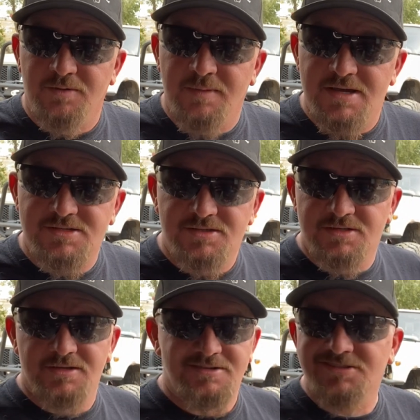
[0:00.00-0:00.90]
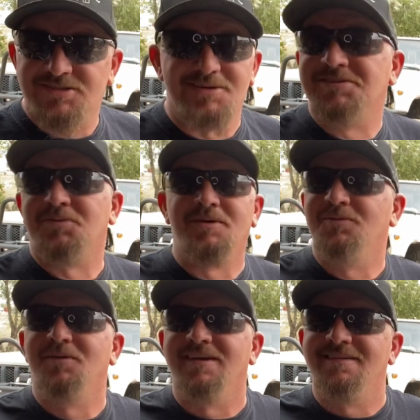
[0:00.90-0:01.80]
master cylinder, so it's a
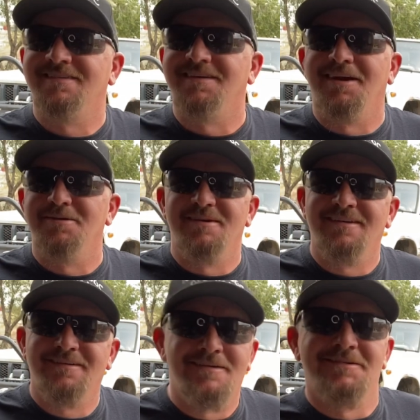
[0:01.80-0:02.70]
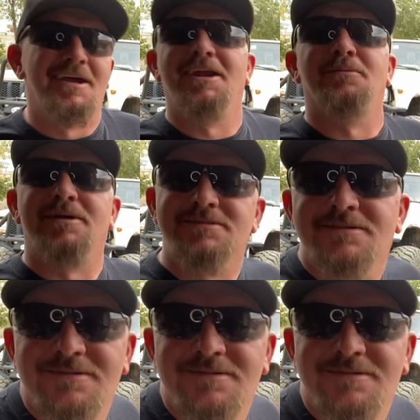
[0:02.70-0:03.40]
win-win, you know what I mean? Anyways,